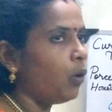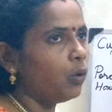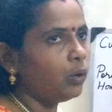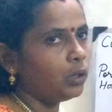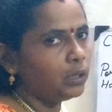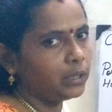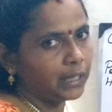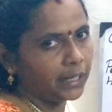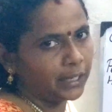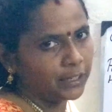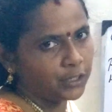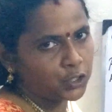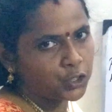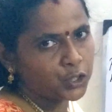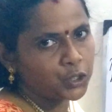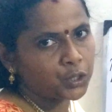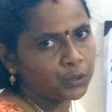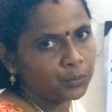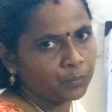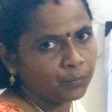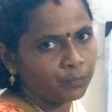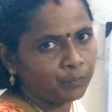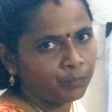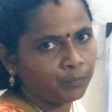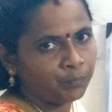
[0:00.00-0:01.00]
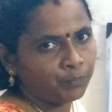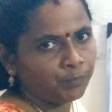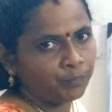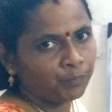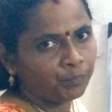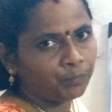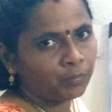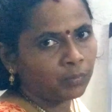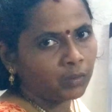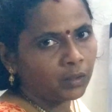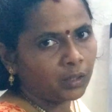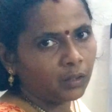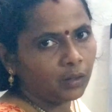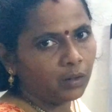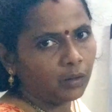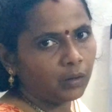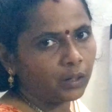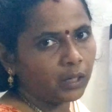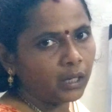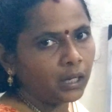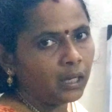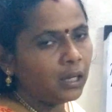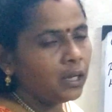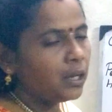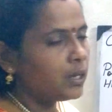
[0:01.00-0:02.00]
voltage
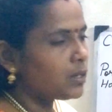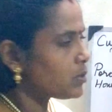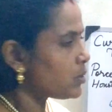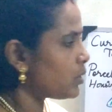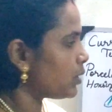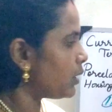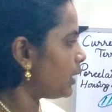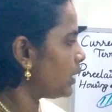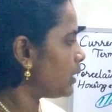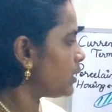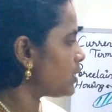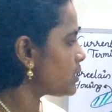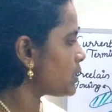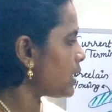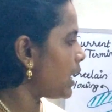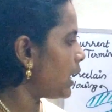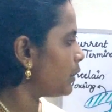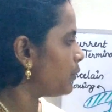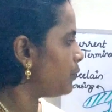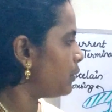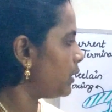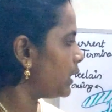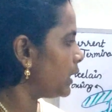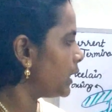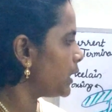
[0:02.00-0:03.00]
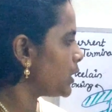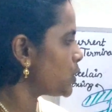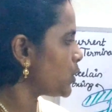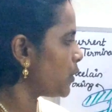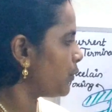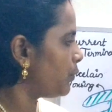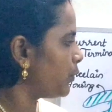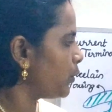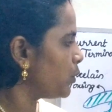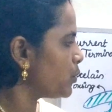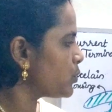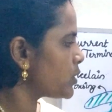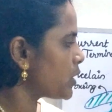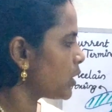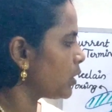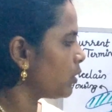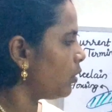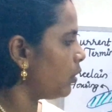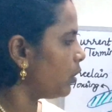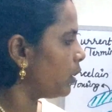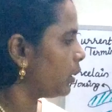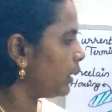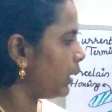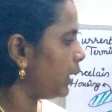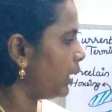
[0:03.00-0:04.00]
okay so that is the advantage of using
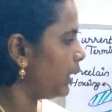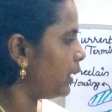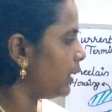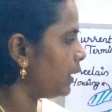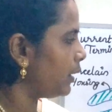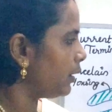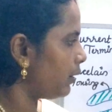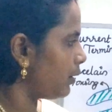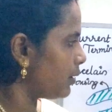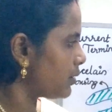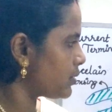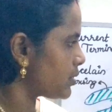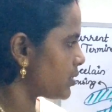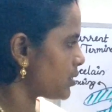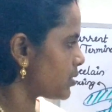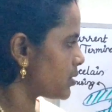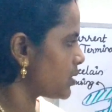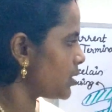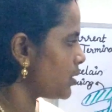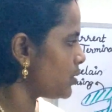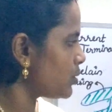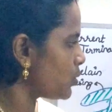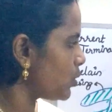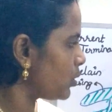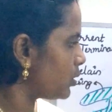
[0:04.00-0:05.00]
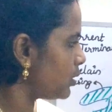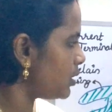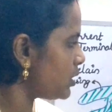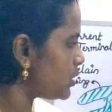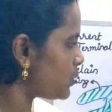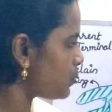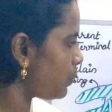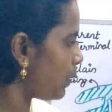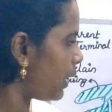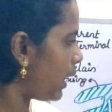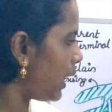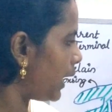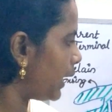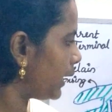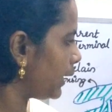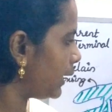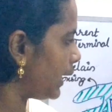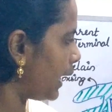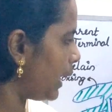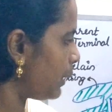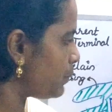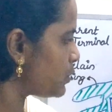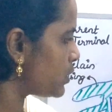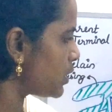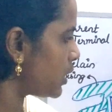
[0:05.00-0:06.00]
your grading resistor so this spark
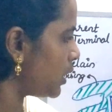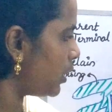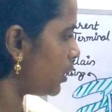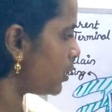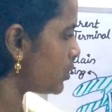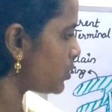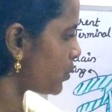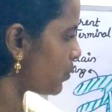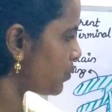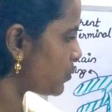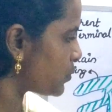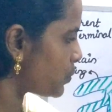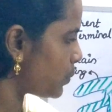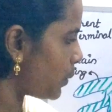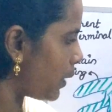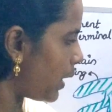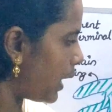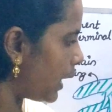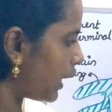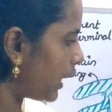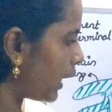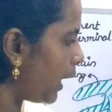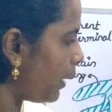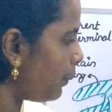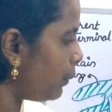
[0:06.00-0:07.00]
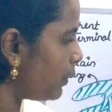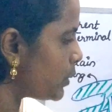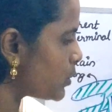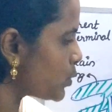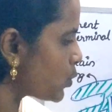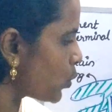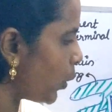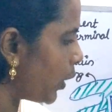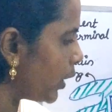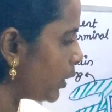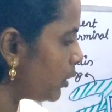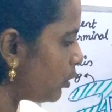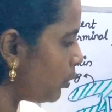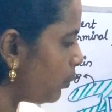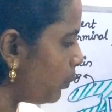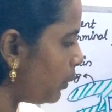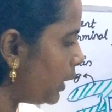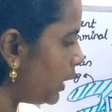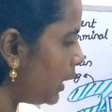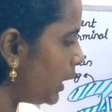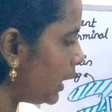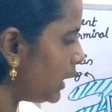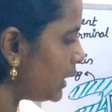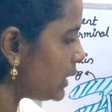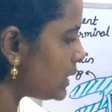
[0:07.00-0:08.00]
gap series of spark gap is going to be
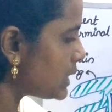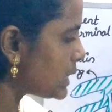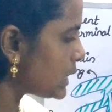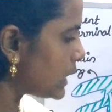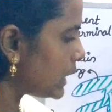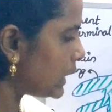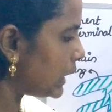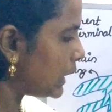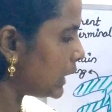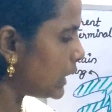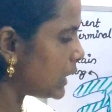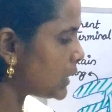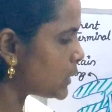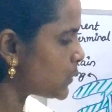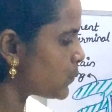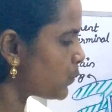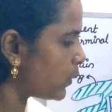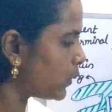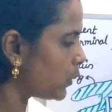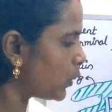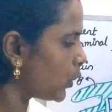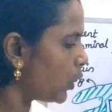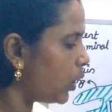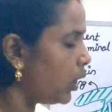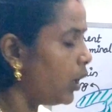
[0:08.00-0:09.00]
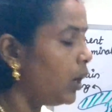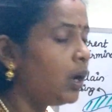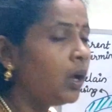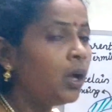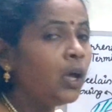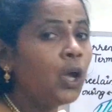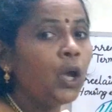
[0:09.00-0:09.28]
in series with your